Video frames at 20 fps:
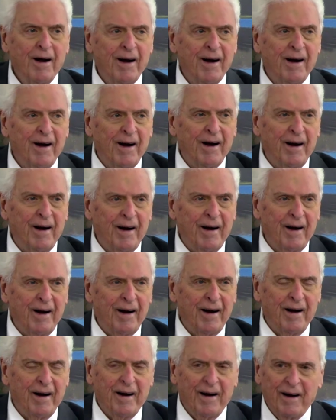
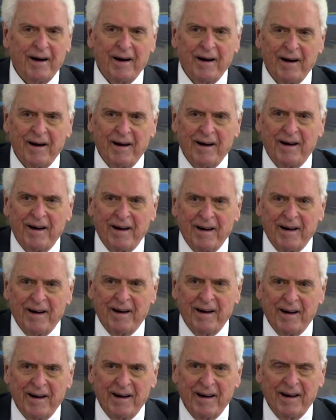
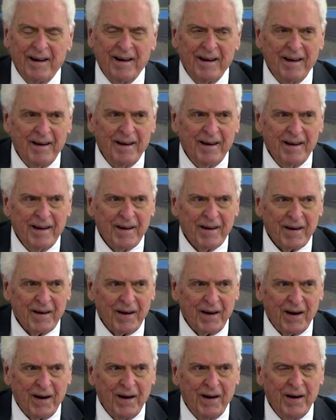
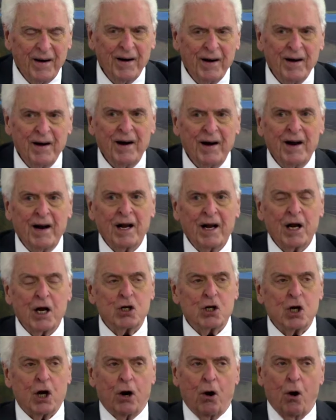Okay. He
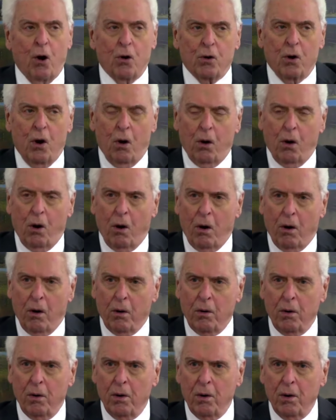said, oh no, Lord,
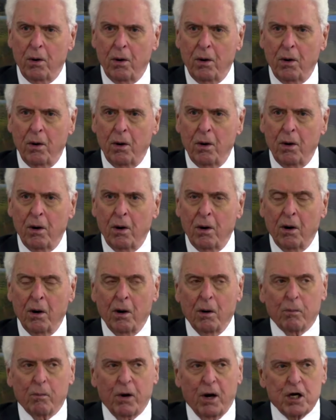
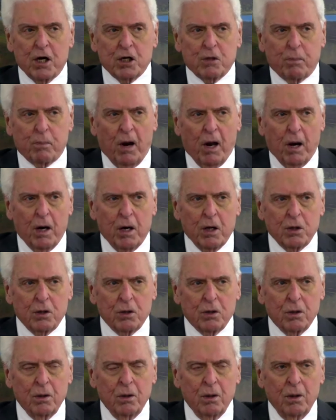please, please,
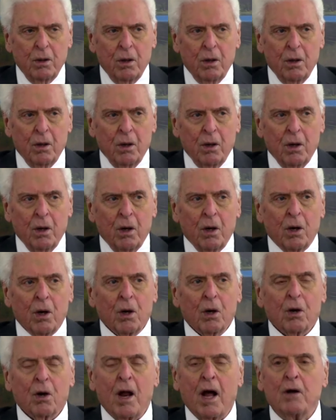
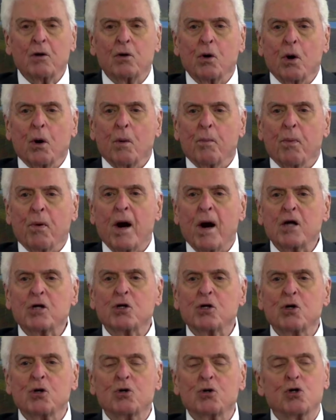let your
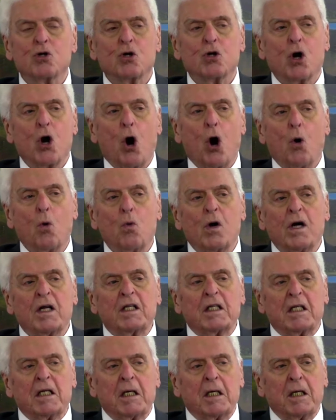presence go
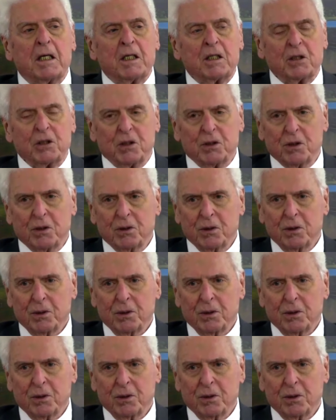with us.